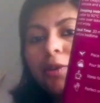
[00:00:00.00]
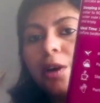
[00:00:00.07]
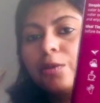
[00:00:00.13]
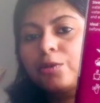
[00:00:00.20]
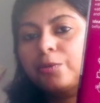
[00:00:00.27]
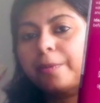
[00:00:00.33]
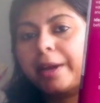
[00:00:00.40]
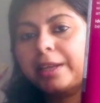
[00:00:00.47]
How
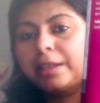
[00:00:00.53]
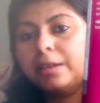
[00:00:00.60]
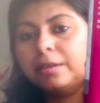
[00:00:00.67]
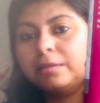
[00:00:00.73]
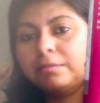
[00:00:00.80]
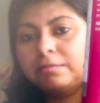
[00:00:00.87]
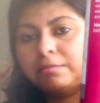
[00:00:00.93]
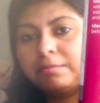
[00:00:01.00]
to make the
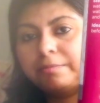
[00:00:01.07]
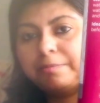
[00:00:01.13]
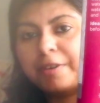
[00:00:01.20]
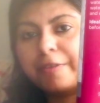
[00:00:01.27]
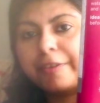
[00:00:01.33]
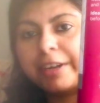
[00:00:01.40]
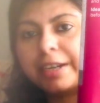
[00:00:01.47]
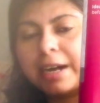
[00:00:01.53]

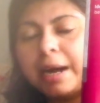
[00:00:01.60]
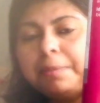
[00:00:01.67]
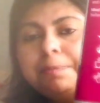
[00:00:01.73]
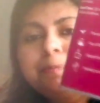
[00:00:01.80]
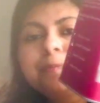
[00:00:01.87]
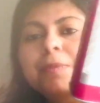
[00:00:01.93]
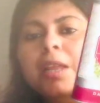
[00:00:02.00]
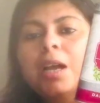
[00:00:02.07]
perfect cup.
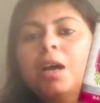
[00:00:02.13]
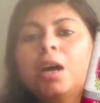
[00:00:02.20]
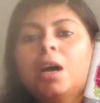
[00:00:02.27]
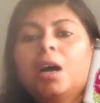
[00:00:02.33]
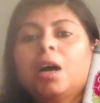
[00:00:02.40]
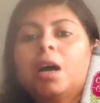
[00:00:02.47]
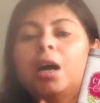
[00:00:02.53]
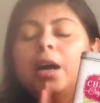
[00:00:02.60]

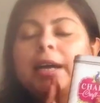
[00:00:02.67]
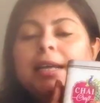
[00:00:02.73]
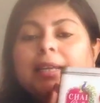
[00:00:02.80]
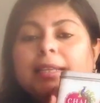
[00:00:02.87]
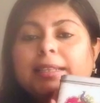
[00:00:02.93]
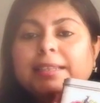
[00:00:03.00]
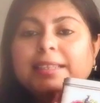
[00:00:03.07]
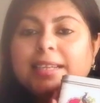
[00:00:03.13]

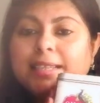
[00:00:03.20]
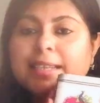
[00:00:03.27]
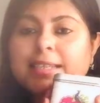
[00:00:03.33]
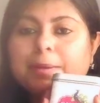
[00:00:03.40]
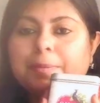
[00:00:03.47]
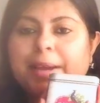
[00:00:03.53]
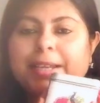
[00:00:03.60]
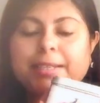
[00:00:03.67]
This is
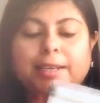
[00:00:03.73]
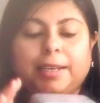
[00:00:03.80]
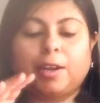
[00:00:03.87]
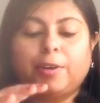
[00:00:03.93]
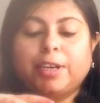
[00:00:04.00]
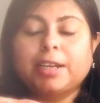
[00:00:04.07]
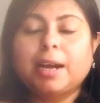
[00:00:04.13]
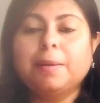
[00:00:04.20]
amazing. Now
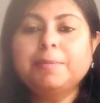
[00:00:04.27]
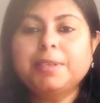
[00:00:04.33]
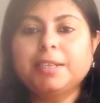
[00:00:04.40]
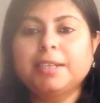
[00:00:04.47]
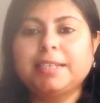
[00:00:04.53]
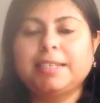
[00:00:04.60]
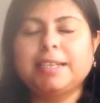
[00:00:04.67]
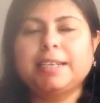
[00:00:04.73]
it comes in
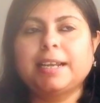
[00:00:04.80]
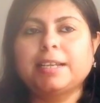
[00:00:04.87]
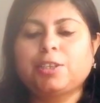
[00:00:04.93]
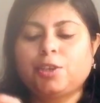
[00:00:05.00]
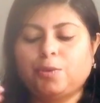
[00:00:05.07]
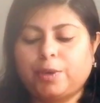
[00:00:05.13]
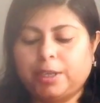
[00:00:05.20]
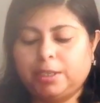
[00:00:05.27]
a tin, as
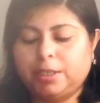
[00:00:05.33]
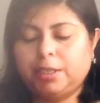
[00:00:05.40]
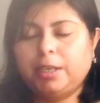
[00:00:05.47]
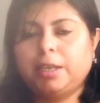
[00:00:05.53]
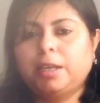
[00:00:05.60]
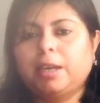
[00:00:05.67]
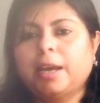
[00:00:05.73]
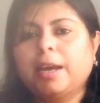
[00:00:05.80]
you can
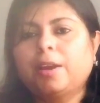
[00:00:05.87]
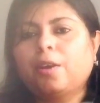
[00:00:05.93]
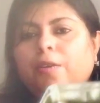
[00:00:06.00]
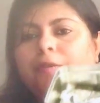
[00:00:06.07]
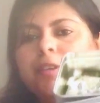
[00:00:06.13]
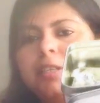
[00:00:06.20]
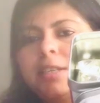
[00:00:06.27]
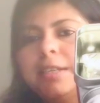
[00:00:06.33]
see, and
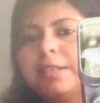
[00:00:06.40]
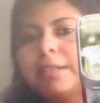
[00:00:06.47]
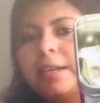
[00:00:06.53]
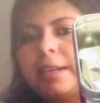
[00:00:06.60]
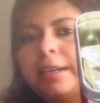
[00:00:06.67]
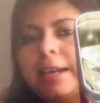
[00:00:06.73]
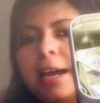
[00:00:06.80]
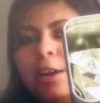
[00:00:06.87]
obviously inside
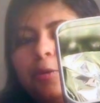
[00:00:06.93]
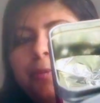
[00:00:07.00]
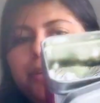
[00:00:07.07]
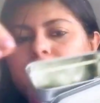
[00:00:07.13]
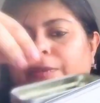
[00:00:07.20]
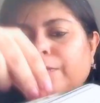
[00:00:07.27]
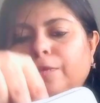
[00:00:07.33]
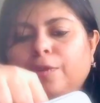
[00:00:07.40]
in
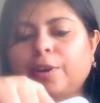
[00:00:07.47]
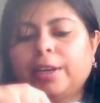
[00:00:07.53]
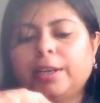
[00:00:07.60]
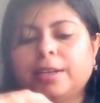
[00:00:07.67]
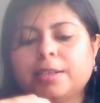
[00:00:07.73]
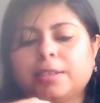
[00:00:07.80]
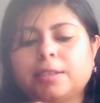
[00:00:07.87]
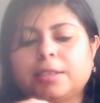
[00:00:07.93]
aluminium foil
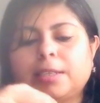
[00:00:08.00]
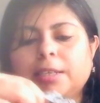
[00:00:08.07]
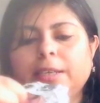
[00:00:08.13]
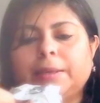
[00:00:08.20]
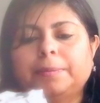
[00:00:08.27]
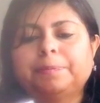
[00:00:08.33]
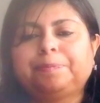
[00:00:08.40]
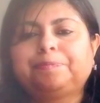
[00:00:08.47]
is the tea.